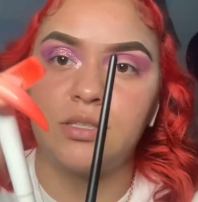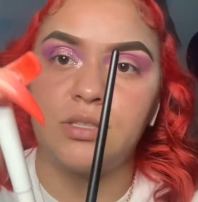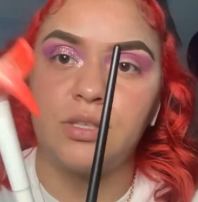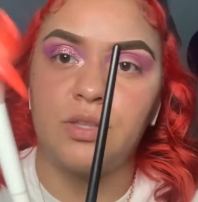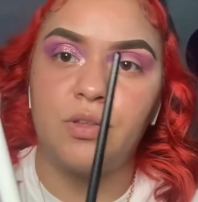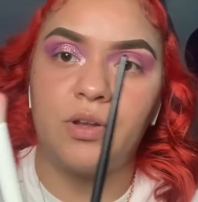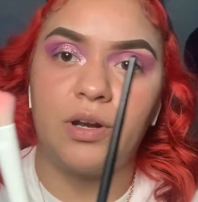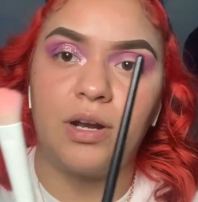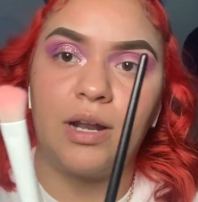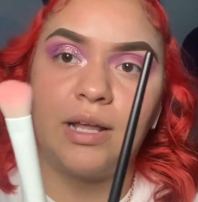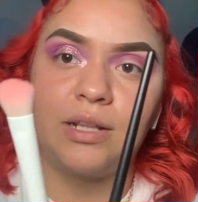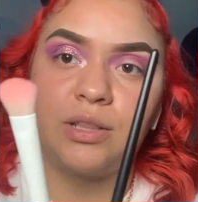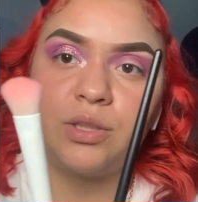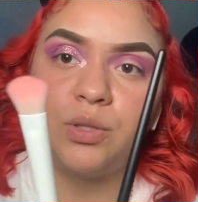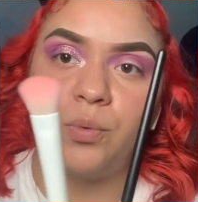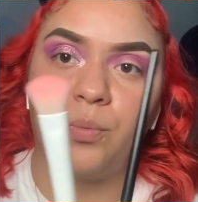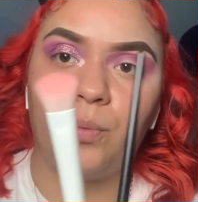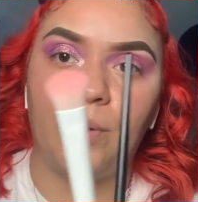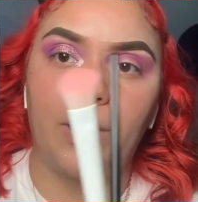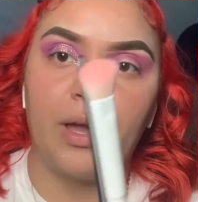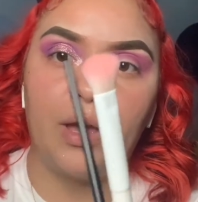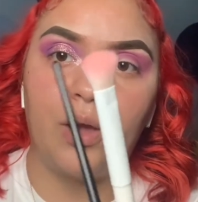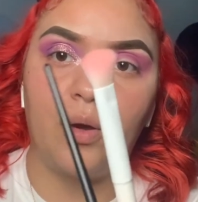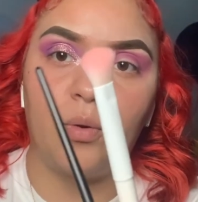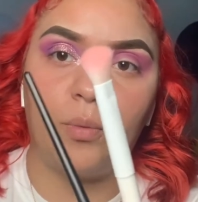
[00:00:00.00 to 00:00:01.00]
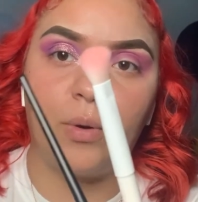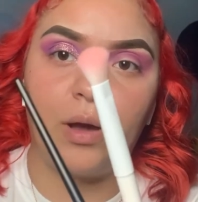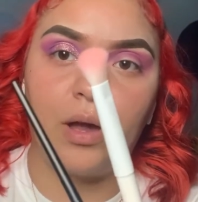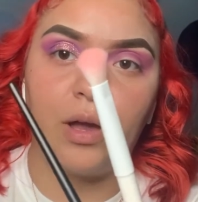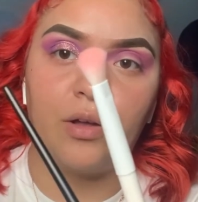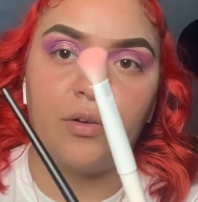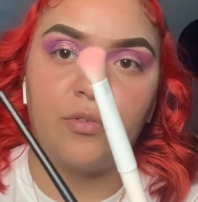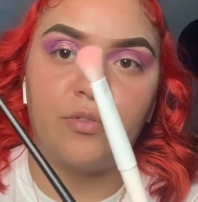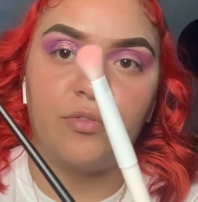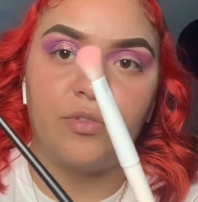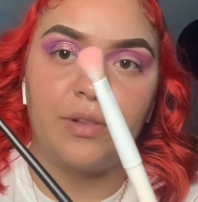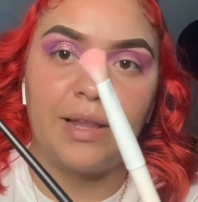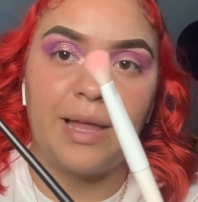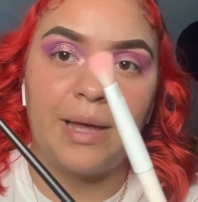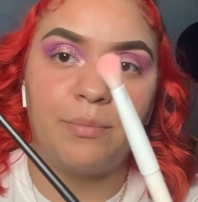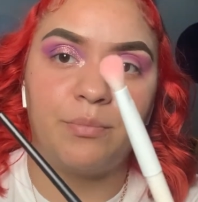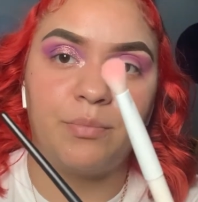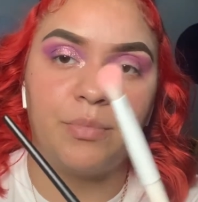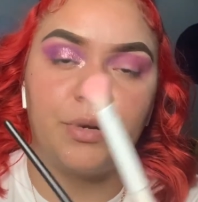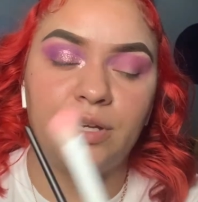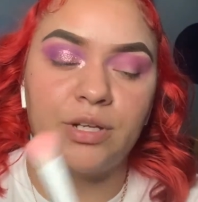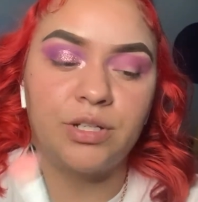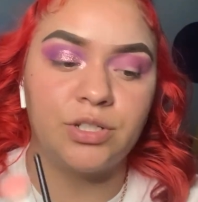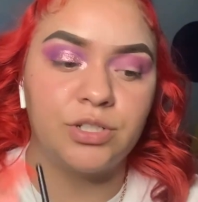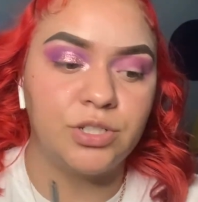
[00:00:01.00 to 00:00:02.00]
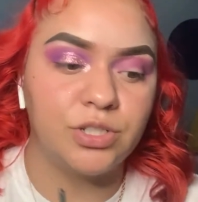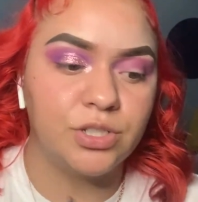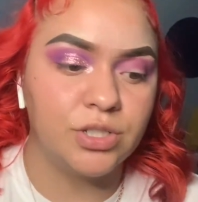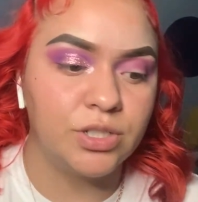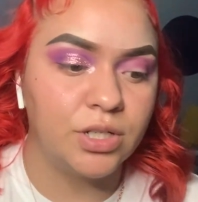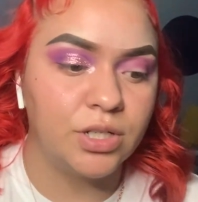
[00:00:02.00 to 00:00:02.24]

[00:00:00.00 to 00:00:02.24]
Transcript: So they're like the Wet n Wild flat brush.